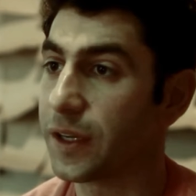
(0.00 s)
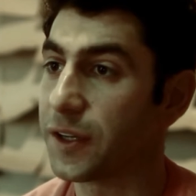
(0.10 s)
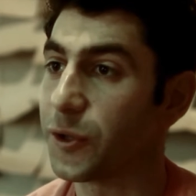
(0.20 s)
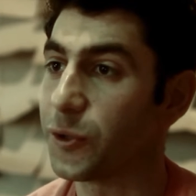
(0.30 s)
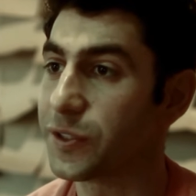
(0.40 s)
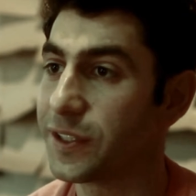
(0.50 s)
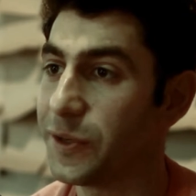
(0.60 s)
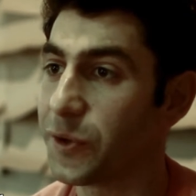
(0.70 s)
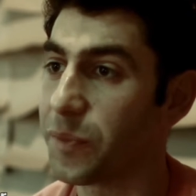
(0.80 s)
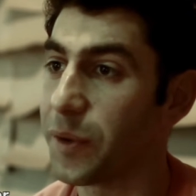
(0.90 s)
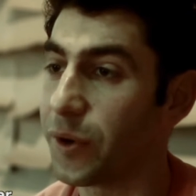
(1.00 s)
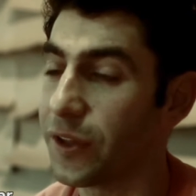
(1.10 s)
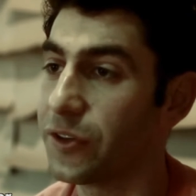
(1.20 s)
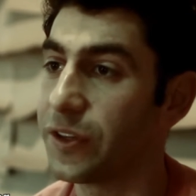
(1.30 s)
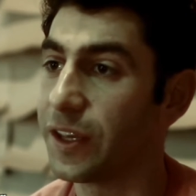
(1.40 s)
called Holstee with my
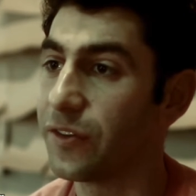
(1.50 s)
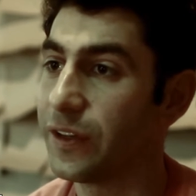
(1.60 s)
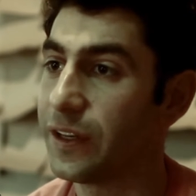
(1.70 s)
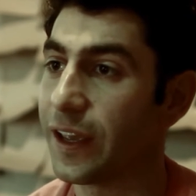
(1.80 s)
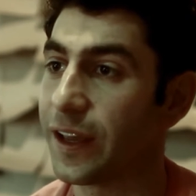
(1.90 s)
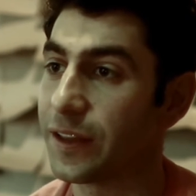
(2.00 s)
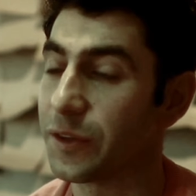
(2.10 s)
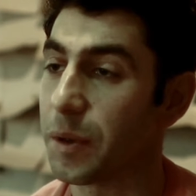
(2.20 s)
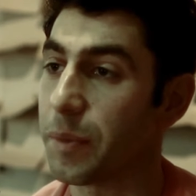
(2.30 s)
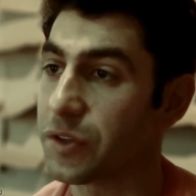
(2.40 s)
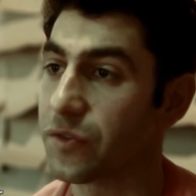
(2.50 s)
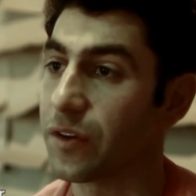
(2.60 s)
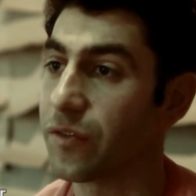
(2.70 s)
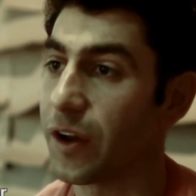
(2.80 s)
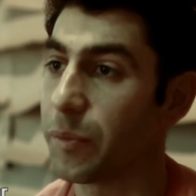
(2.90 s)
brother David and my best
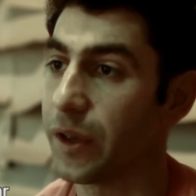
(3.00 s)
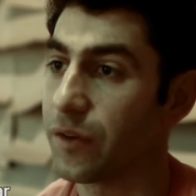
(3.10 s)
friend Fabian